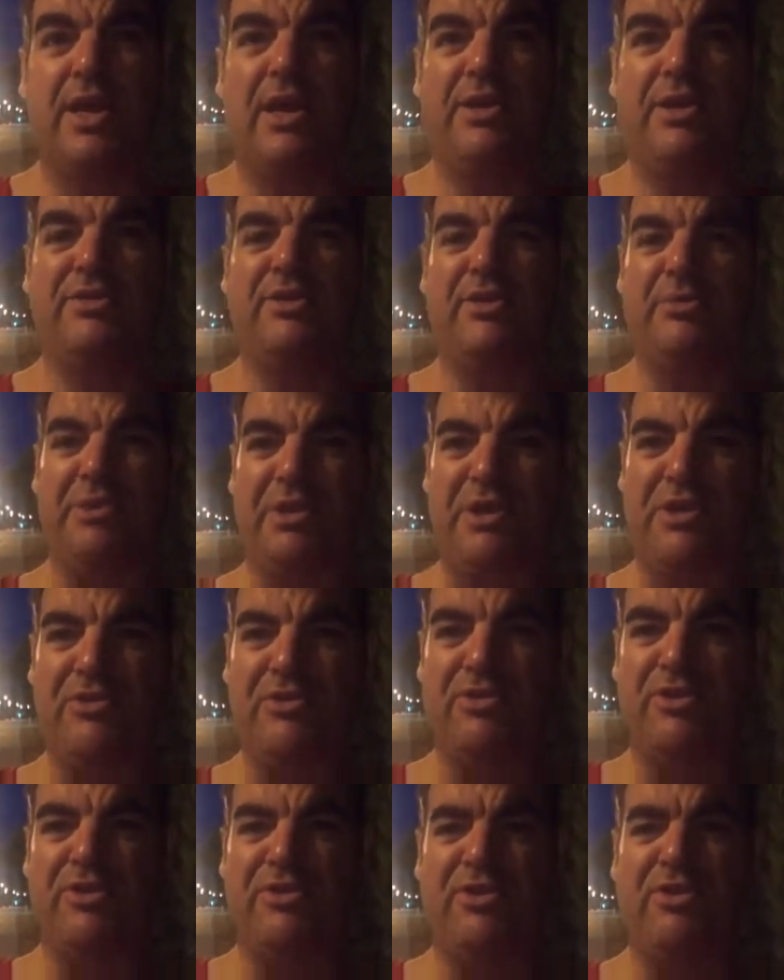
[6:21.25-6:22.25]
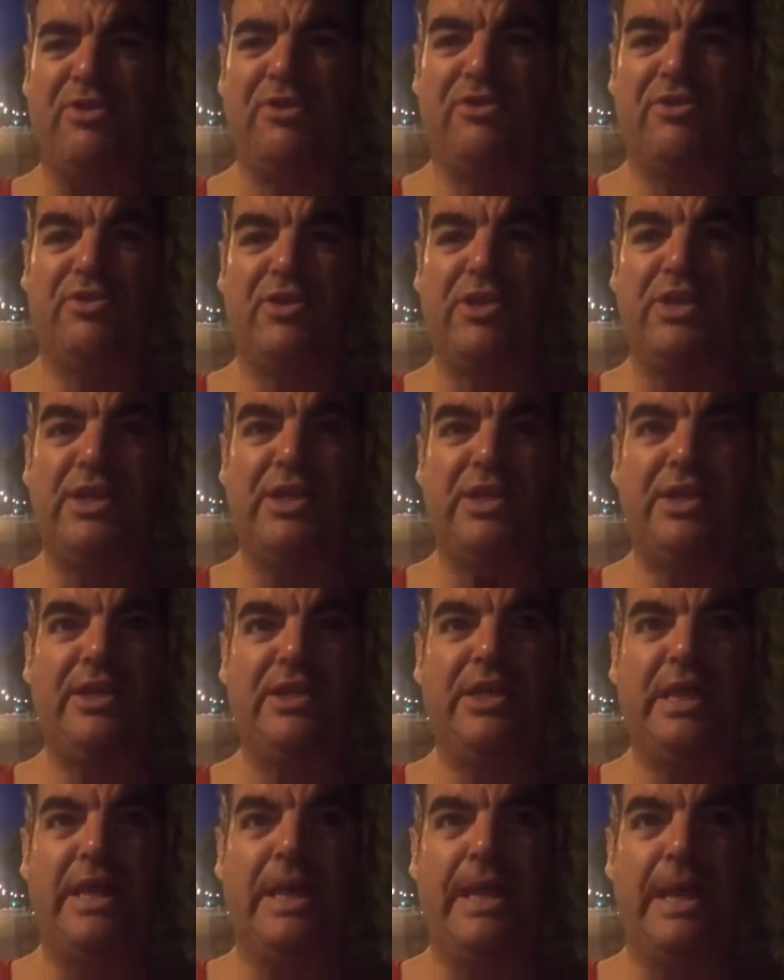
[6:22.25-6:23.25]
It's going to be interesting to
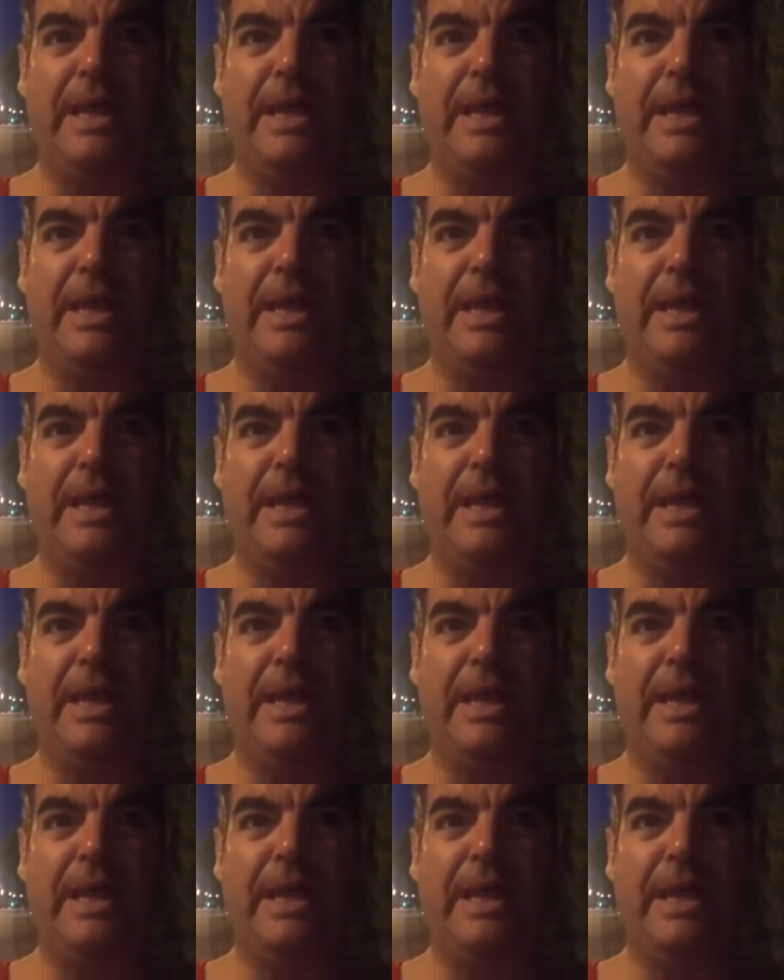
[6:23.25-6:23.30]
see,